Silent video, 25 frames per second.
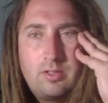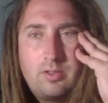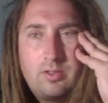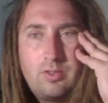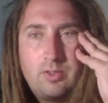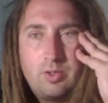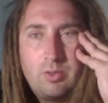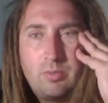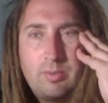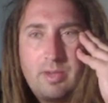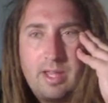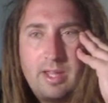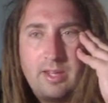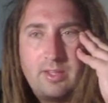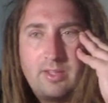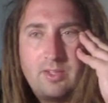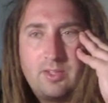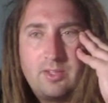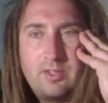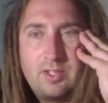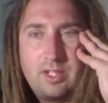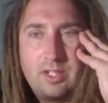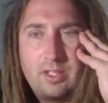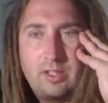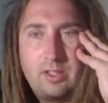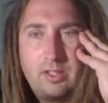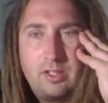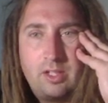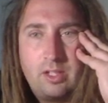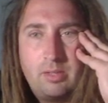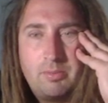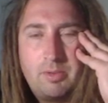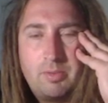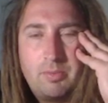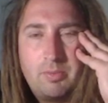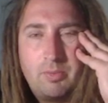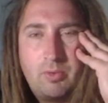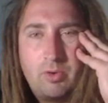Zoom out of this thing a little
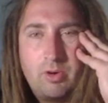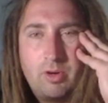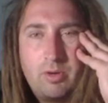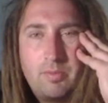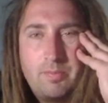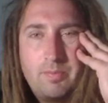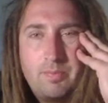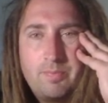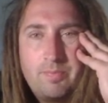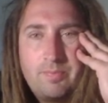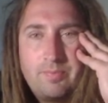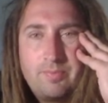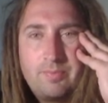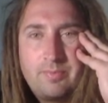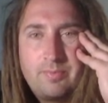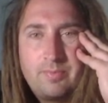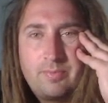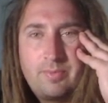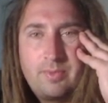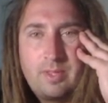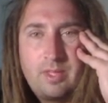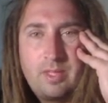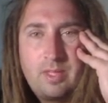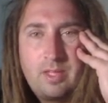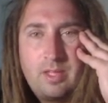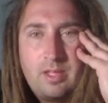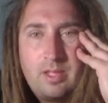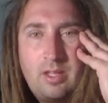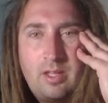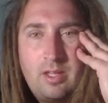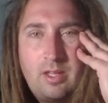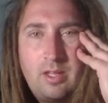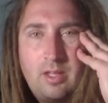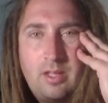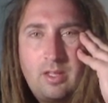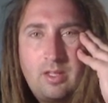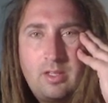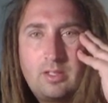bit more.
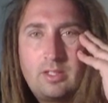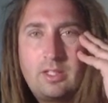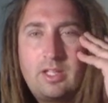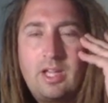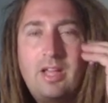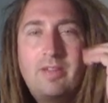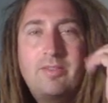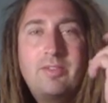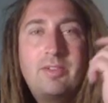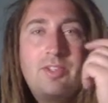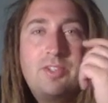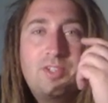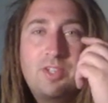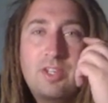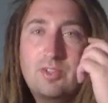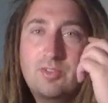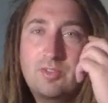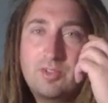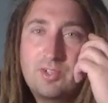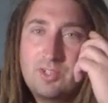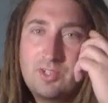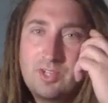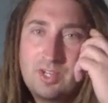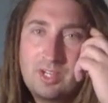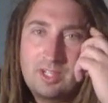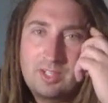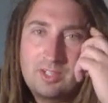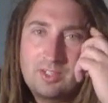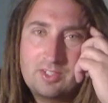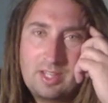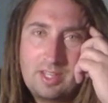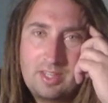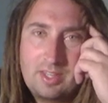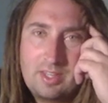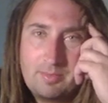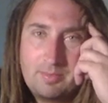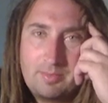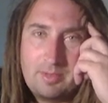Kava is interesting because
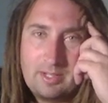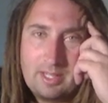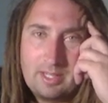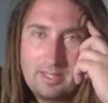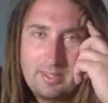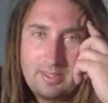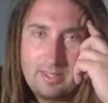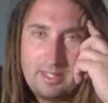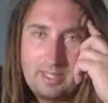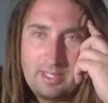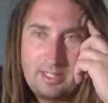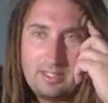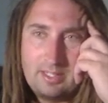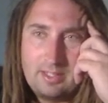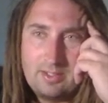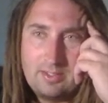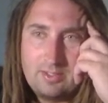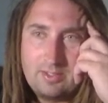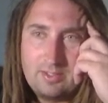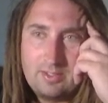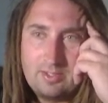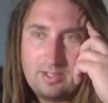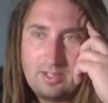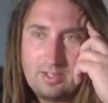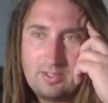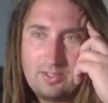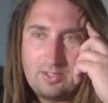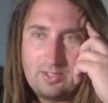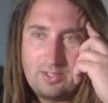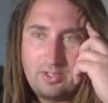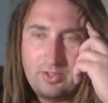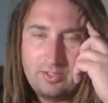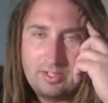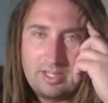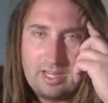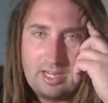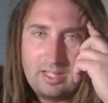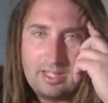I think it's
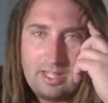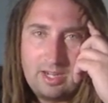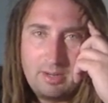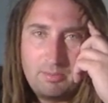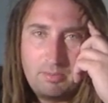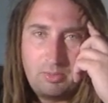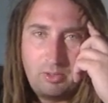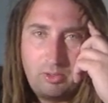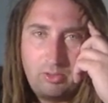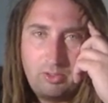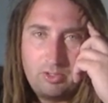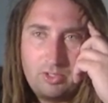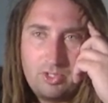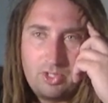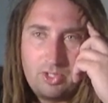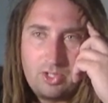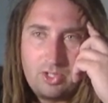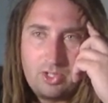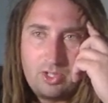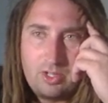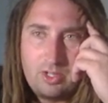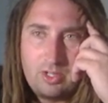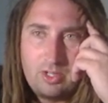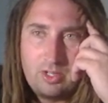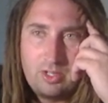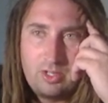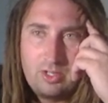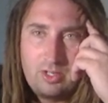still got a lot of bullish